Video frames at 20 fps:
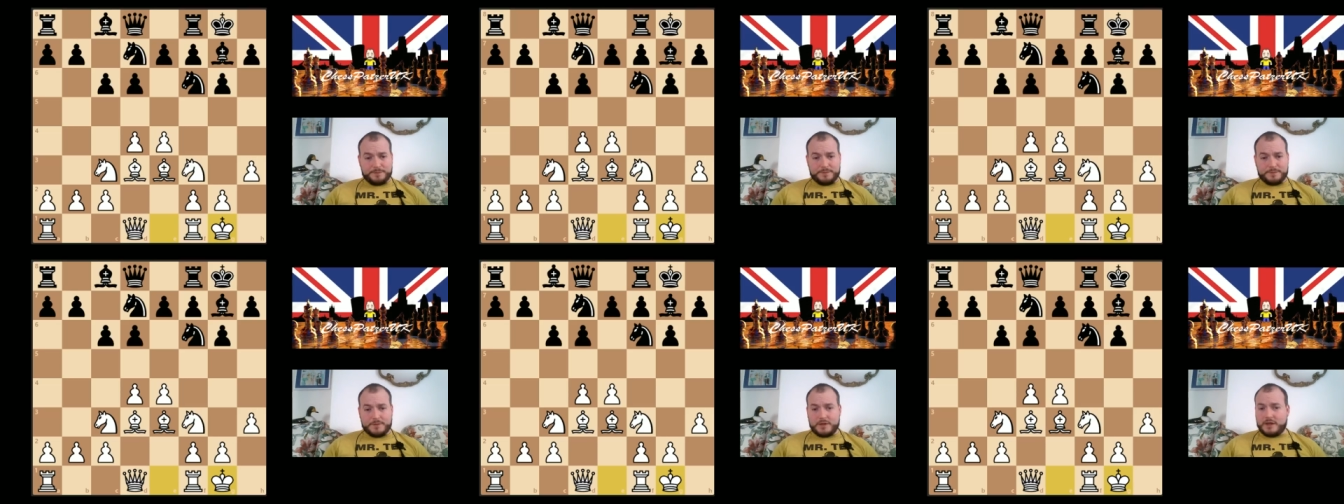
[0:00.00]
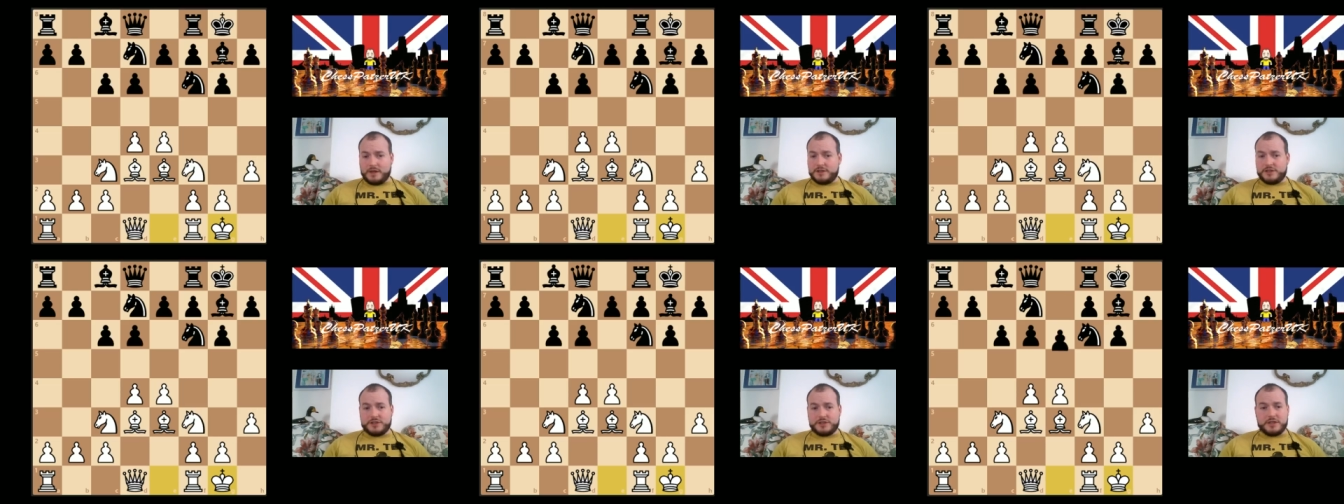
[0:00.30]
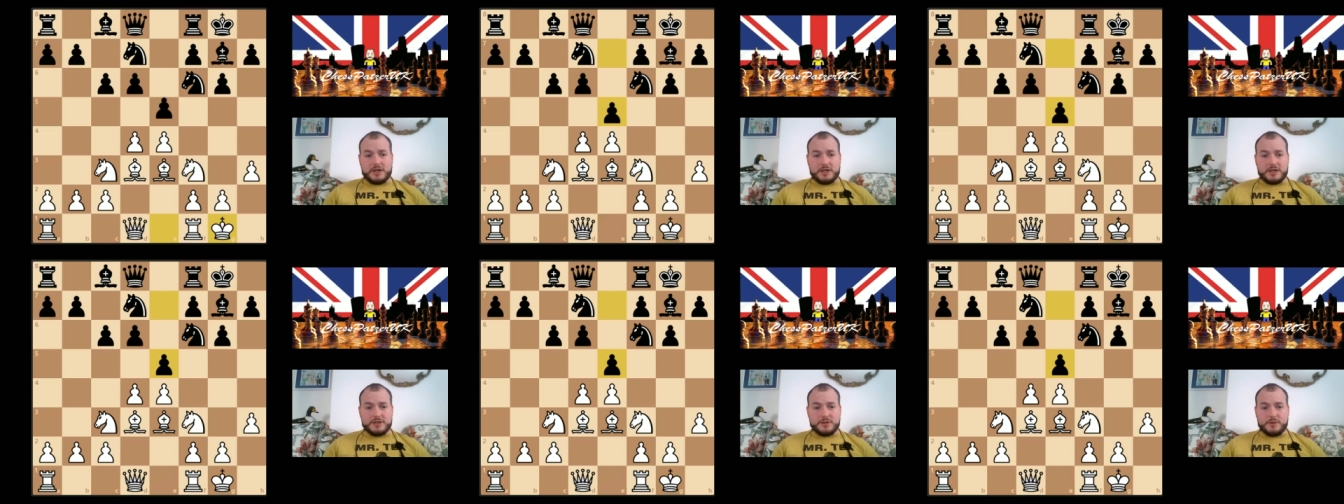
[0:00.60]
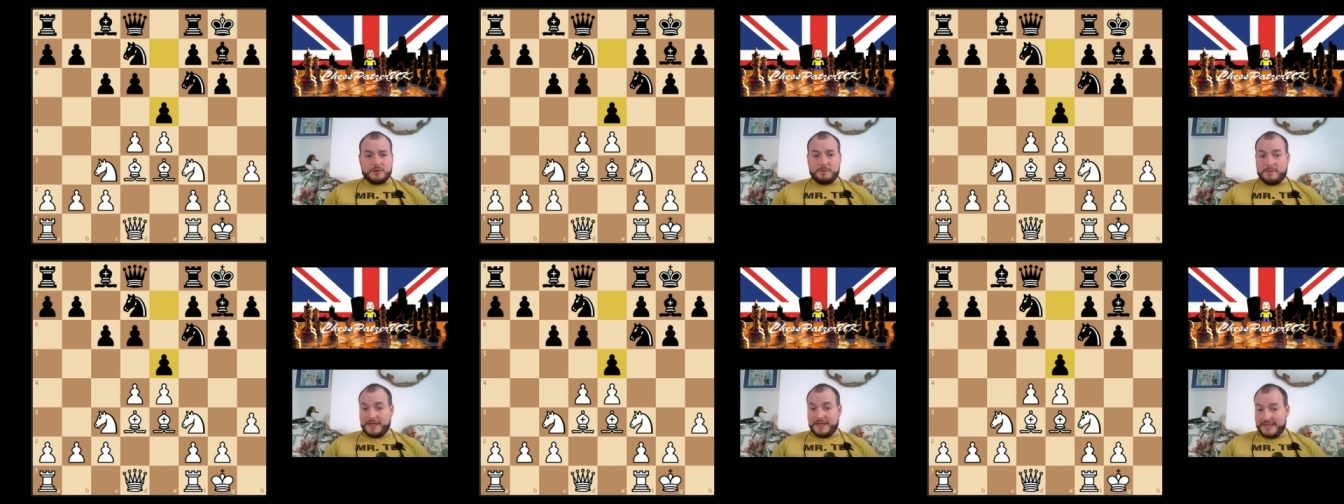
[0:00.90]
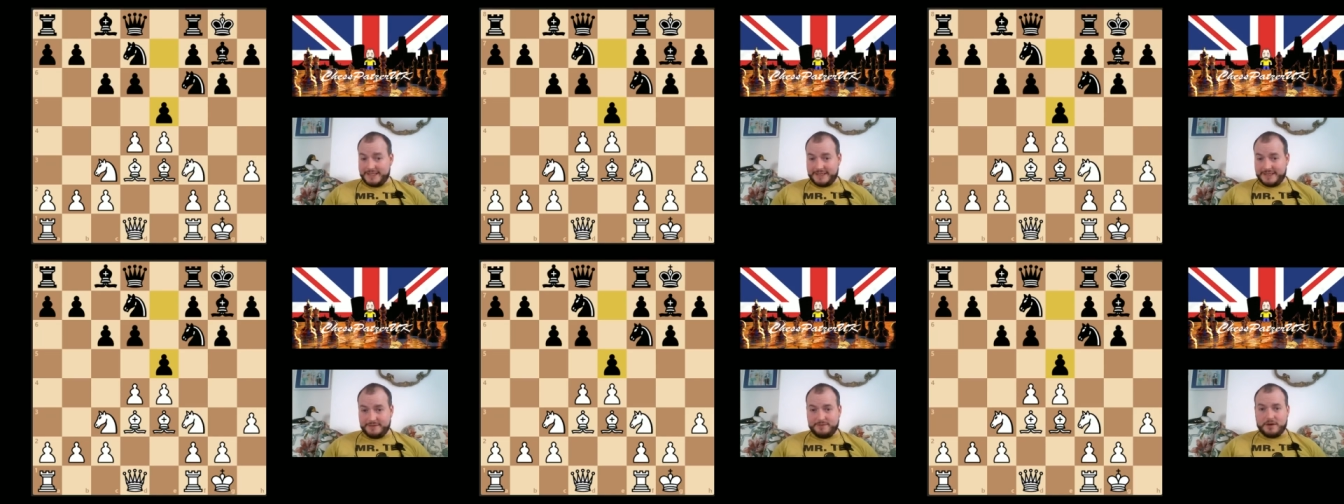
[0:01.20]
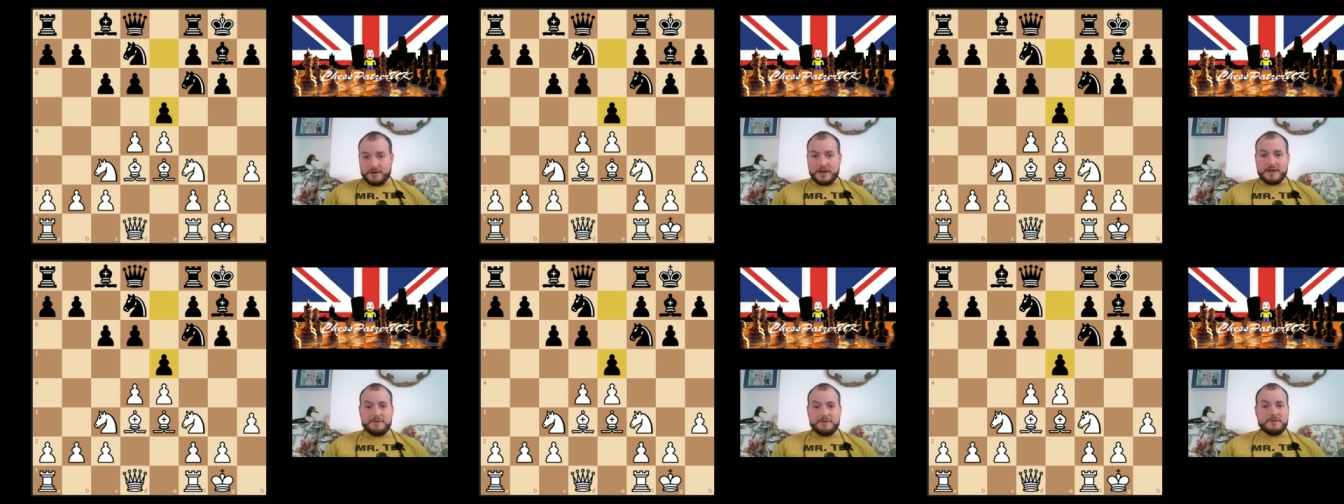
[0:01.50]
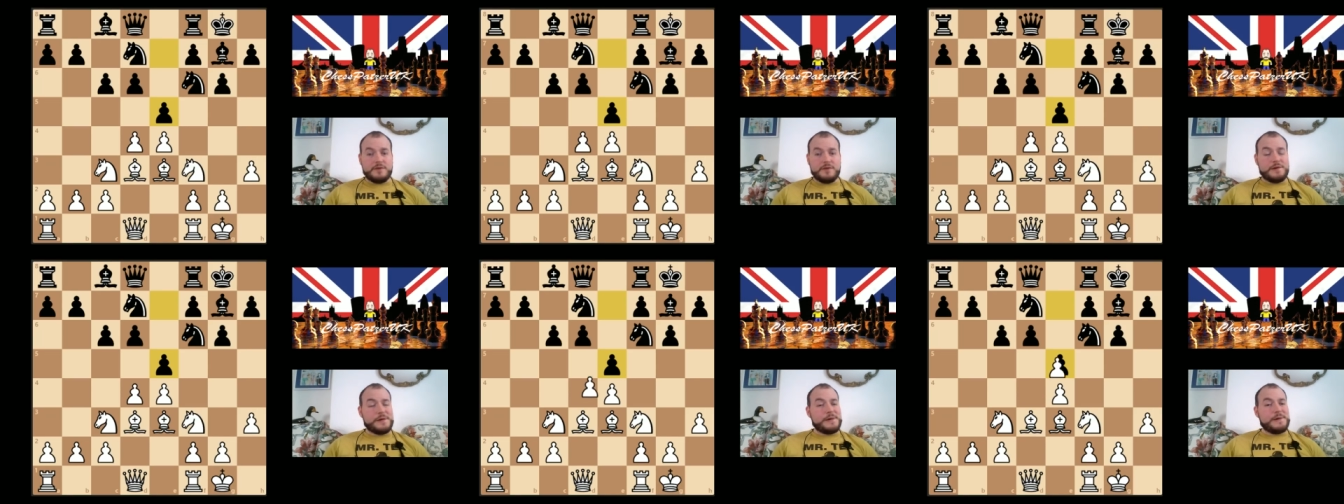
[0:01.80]
I just castle, he plays E5,
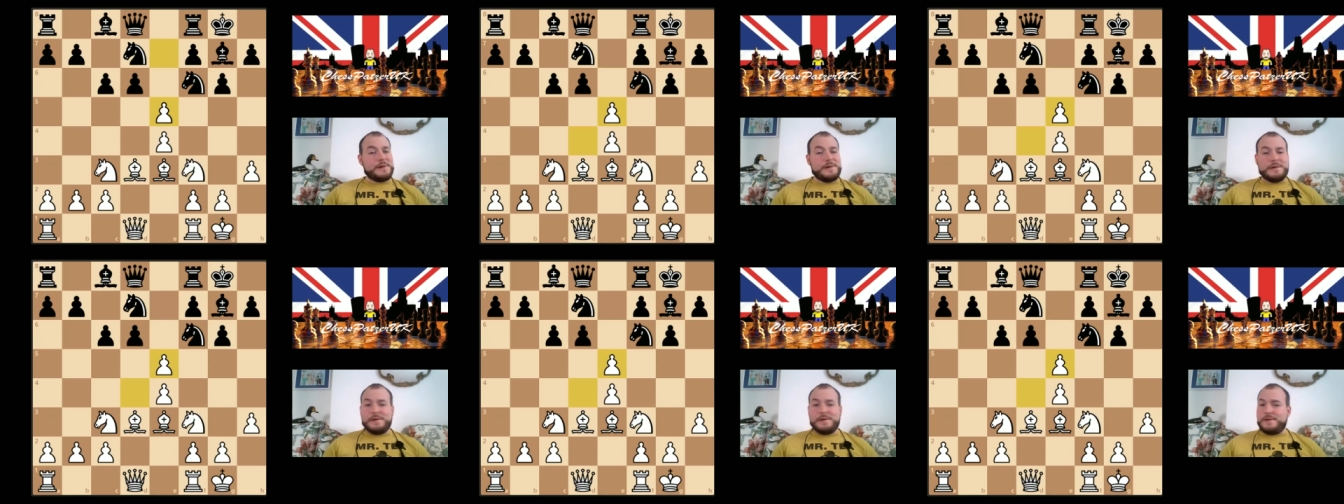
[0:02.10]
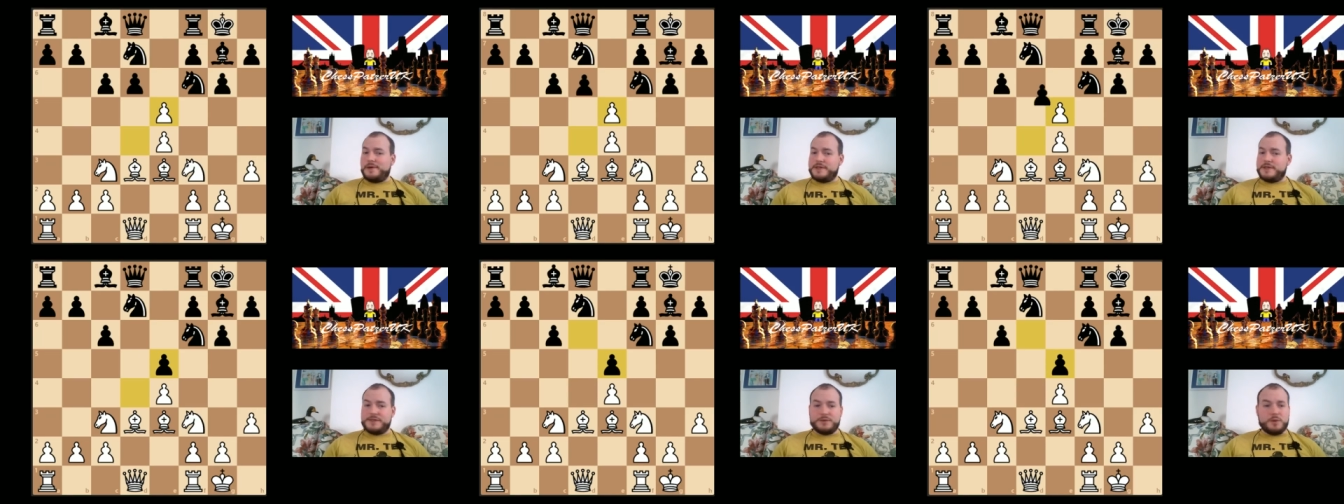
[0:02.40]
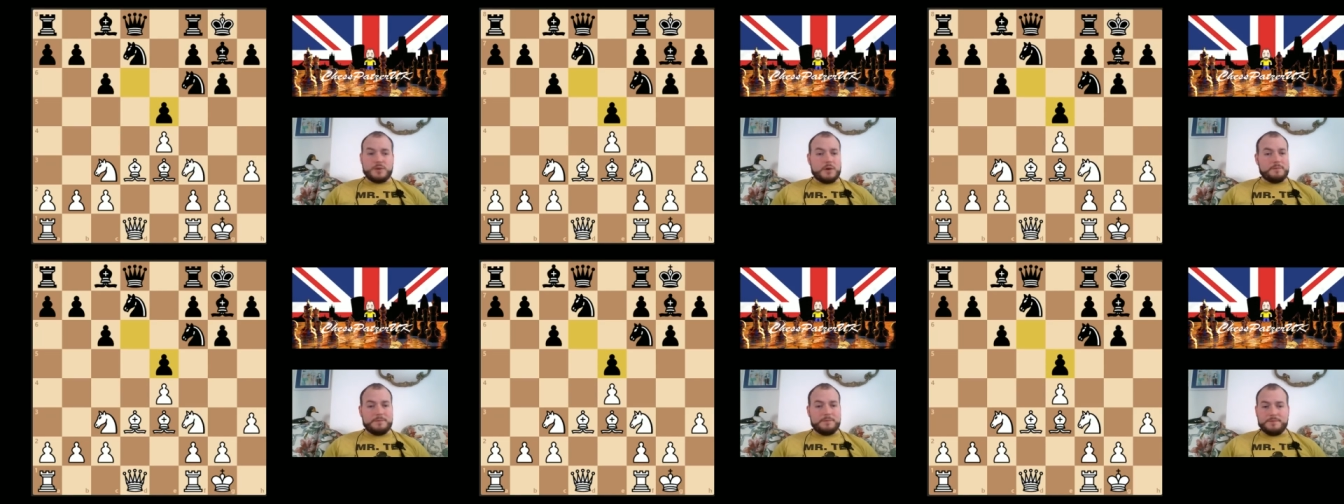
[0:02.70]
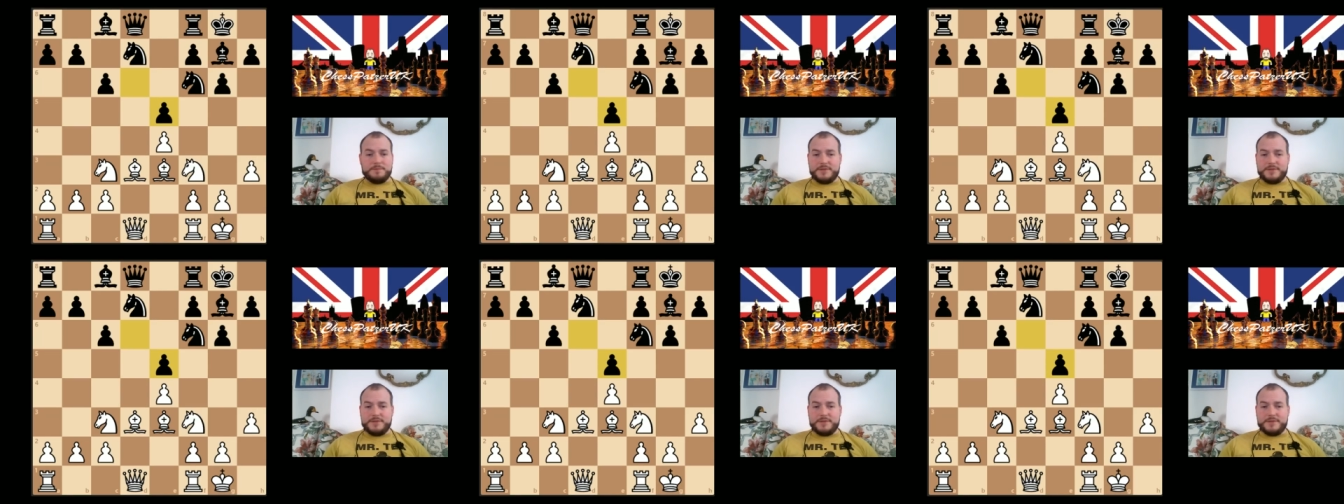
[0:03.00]
I swap.